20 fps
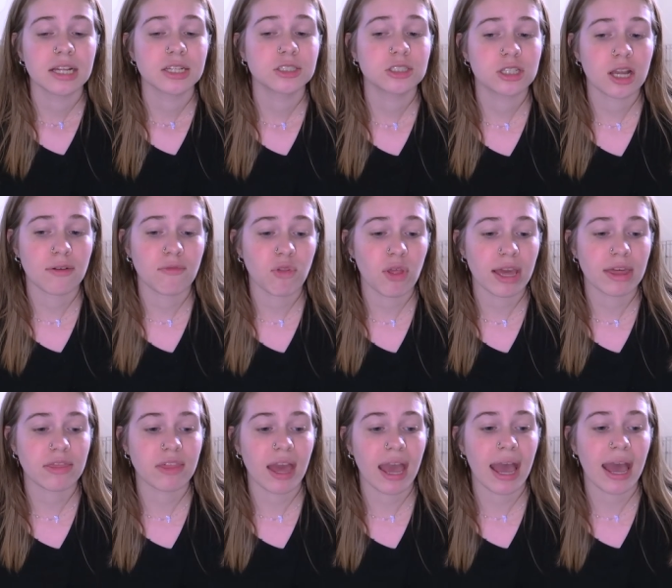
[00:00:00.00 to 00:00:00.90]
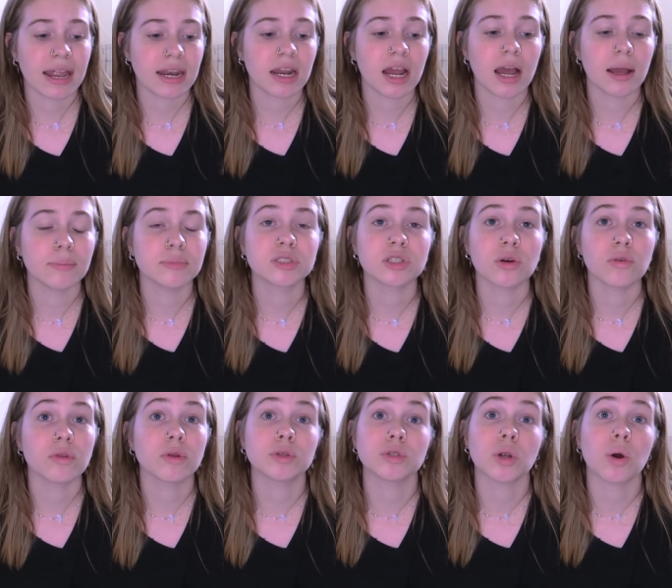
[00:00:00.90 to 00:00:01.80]
stuff like that. Um,
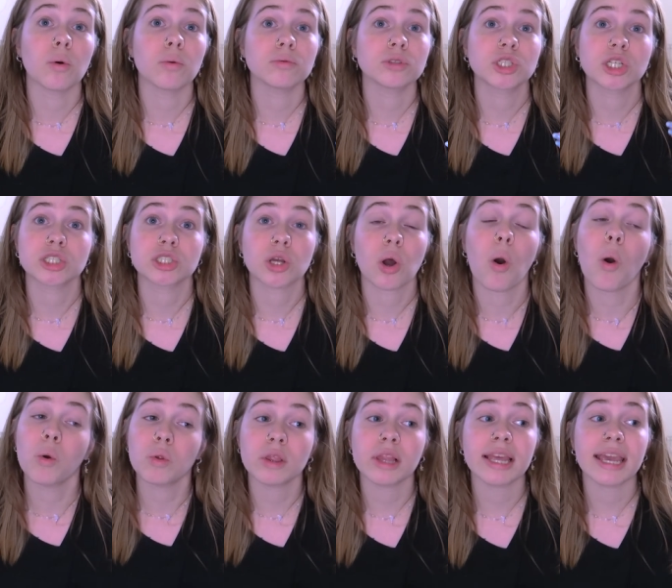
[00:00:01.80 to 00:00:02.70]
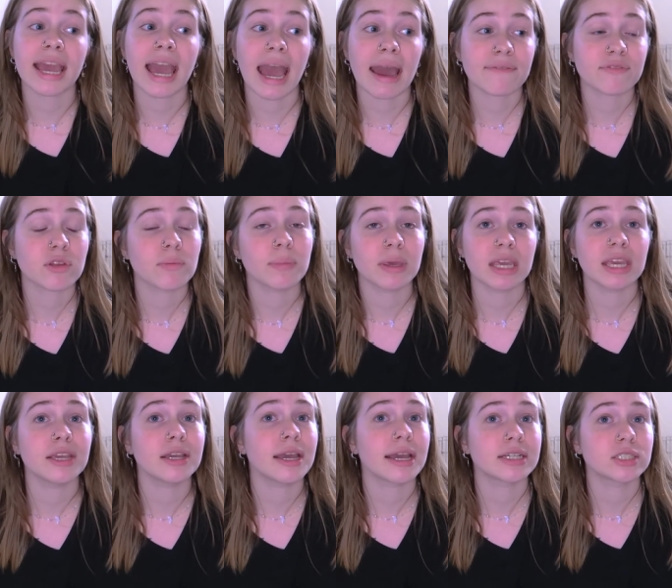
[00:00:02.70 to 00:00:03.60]
so there don't just only have to
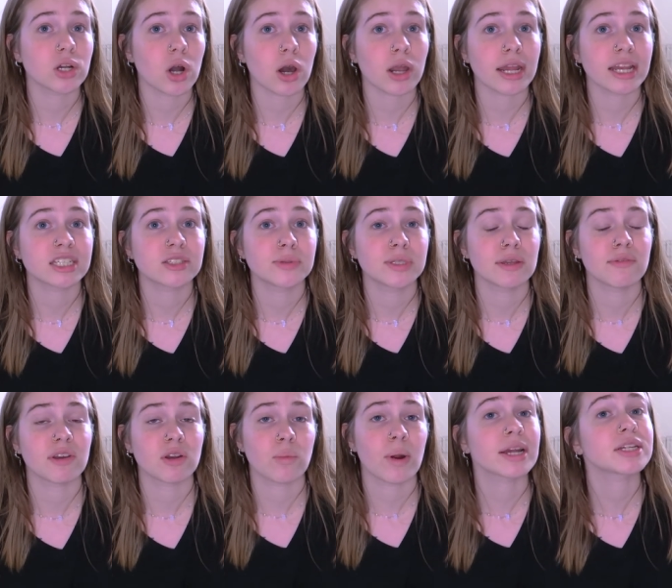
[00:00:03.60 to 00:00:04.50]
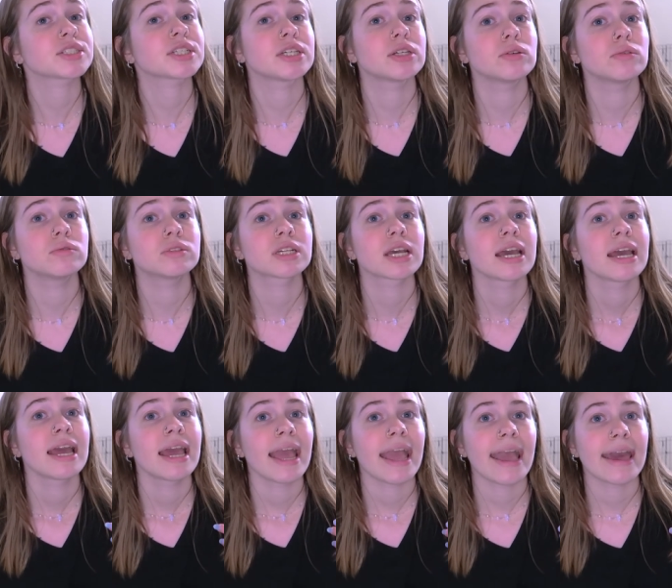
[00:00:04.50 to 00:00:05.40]
be exotic specific rescues,
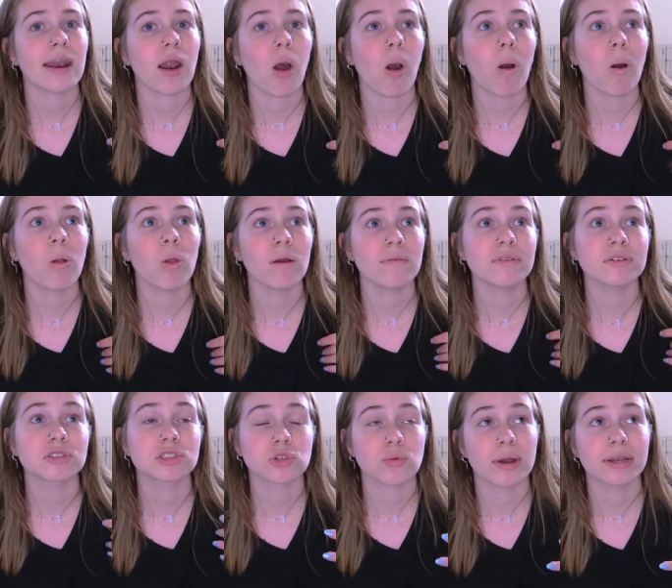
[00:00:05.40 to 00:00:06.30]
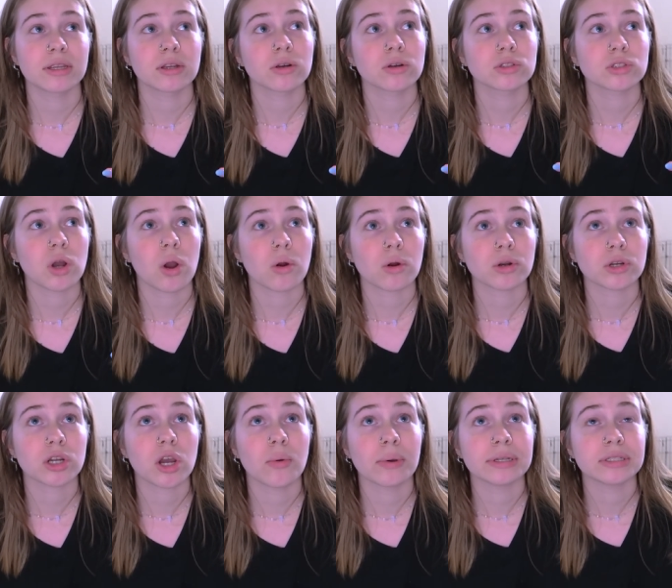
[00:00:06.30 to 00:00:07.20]
and all of the surrenders
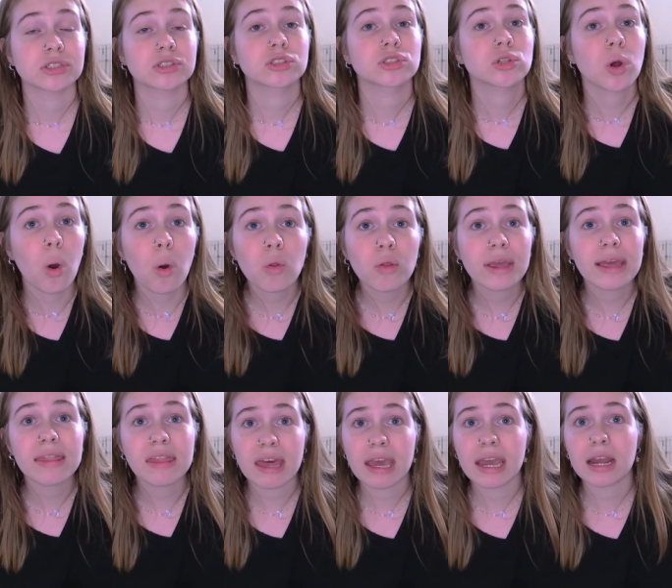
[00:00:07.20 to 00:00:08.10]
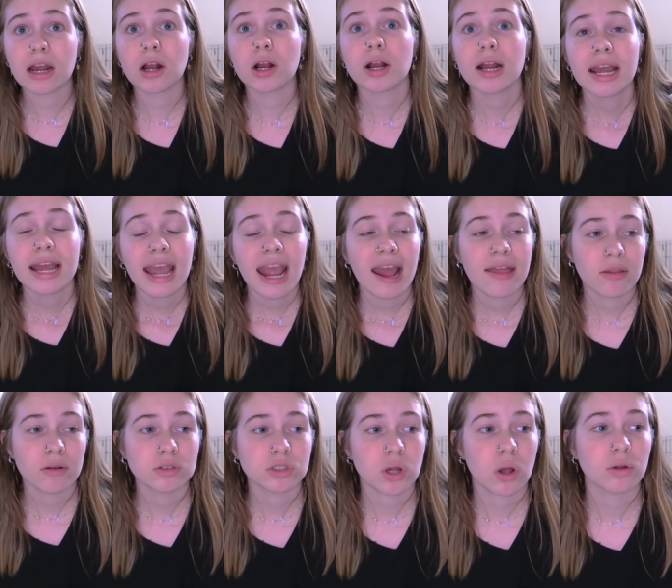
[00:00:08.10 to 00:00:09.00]
aren't going solely there.
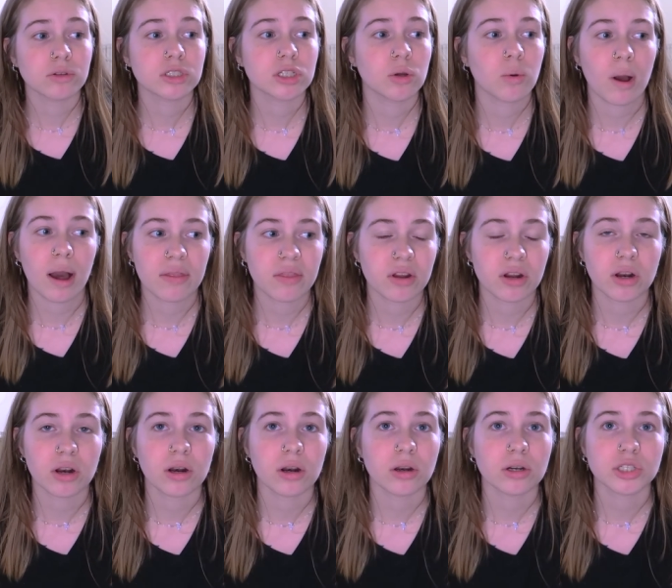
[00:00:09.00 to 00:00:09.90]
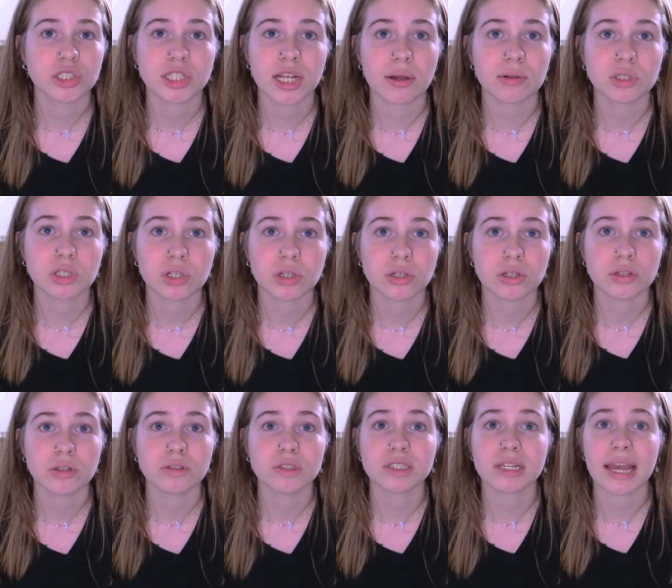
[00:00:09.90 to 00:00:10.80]
And there's also other
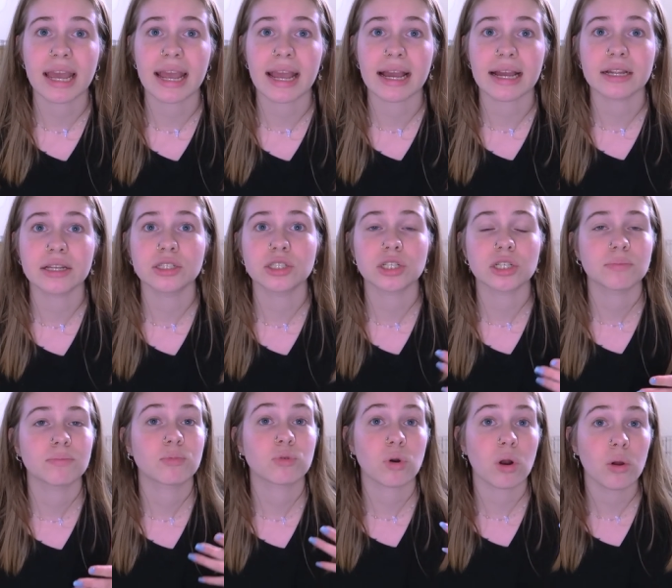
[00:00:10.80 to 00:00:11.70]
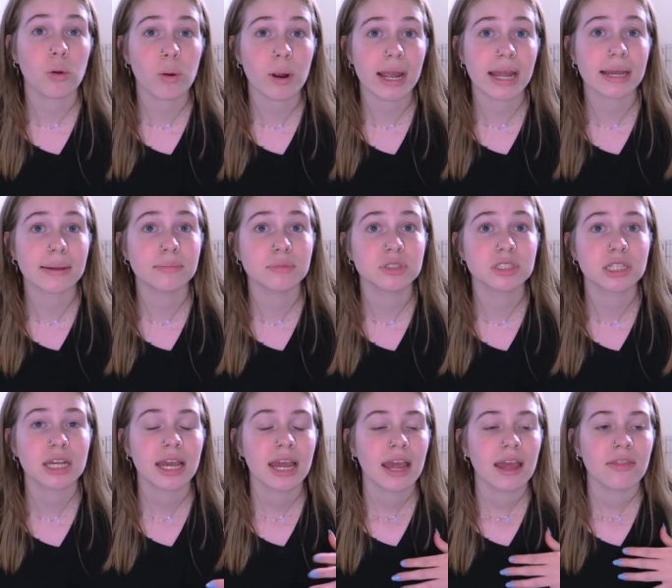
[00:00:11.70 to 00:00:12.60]
shelters and
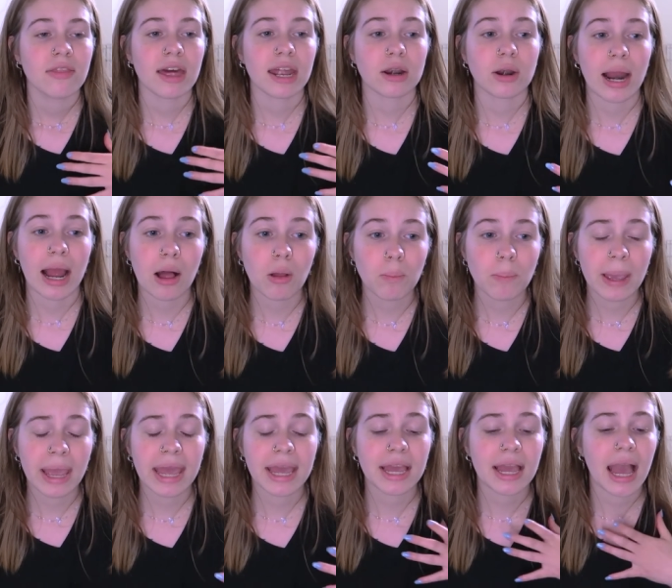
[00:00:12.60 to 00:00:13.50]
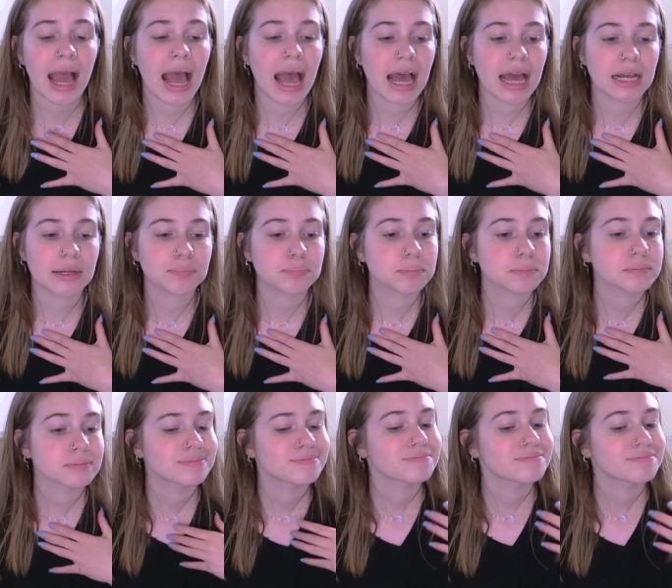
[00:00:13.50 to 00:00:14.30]
programs that are helping. Um,